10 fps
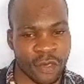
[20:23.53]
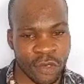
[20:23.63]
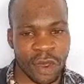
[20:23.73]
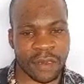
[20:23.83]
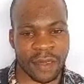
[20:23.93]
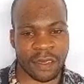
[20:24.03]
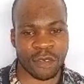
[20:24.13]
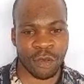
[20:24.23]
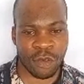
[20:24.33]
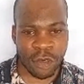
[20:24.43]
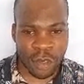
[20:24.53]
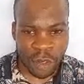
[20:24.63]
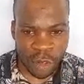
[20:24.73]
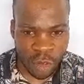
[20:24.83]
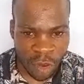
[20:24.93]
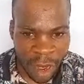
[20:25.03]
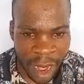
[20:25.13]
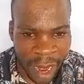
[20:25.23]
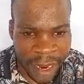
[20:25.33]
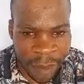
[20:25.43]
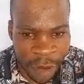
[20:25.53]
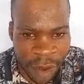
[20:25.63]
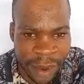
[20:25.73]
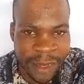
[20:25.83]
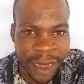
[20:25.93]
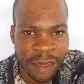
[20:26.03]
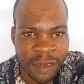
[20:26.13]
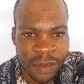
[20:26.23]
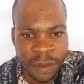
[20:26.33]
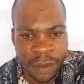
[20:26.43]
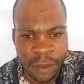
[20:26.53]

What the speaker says: Do you understand? So you can add the monthly charges.